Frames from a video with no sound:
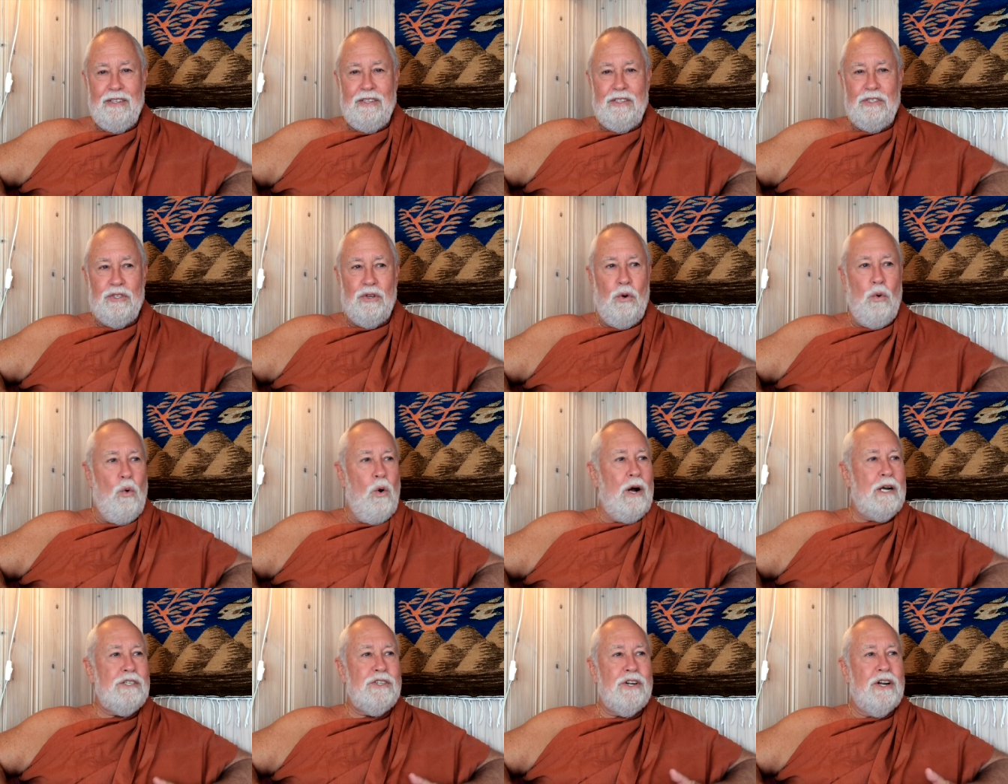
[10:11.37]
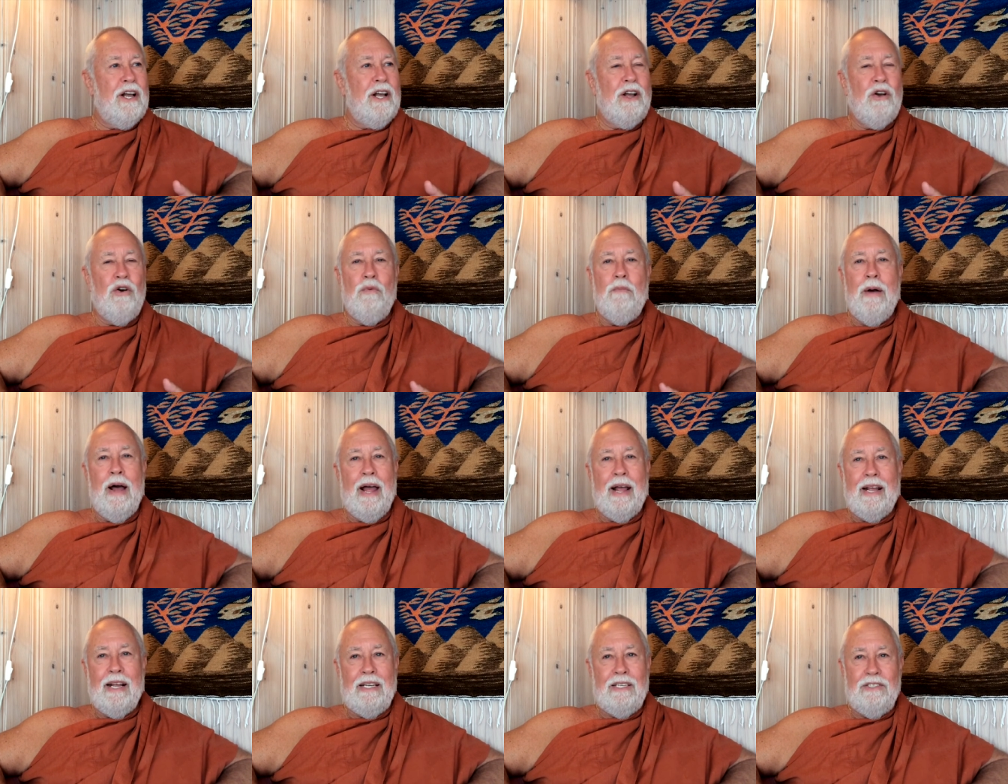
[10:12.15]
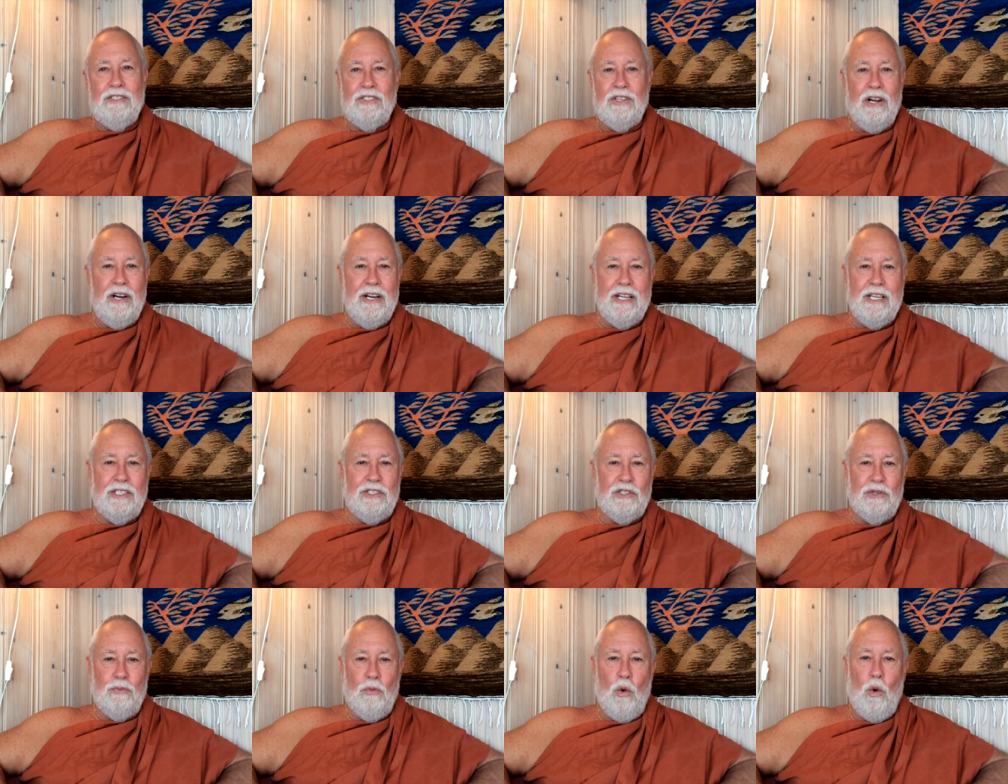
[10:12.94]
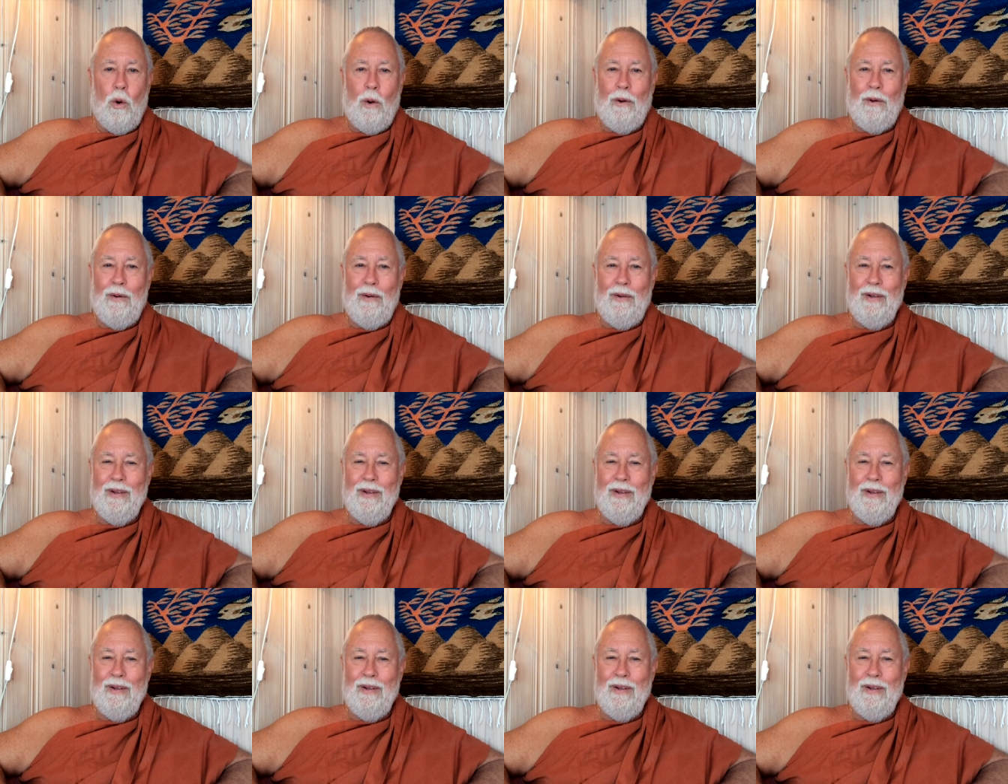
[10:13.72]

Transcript: So why should I go back and study it some more?